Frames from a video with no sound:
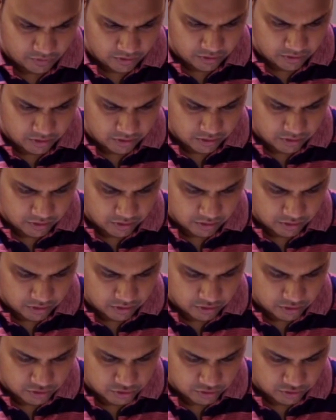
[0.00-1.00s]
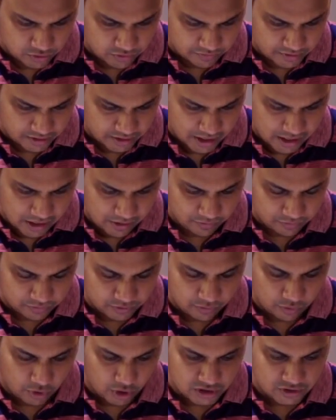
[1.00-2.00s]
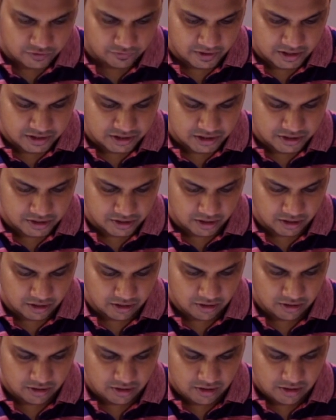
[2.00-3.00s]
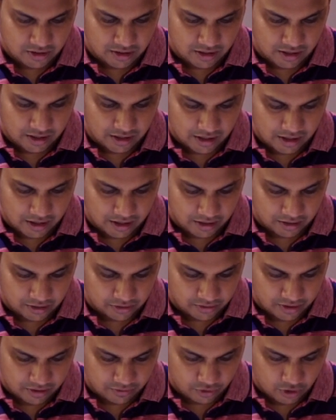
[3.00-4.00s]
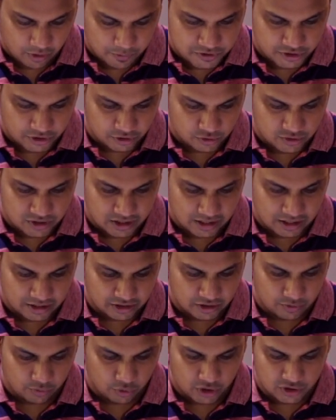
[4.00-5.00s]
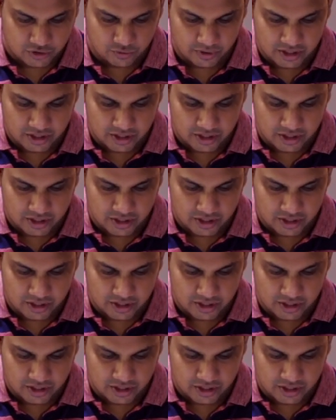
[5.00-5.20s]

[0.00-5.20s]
So we have the watch faces here, and you have an option to select a watch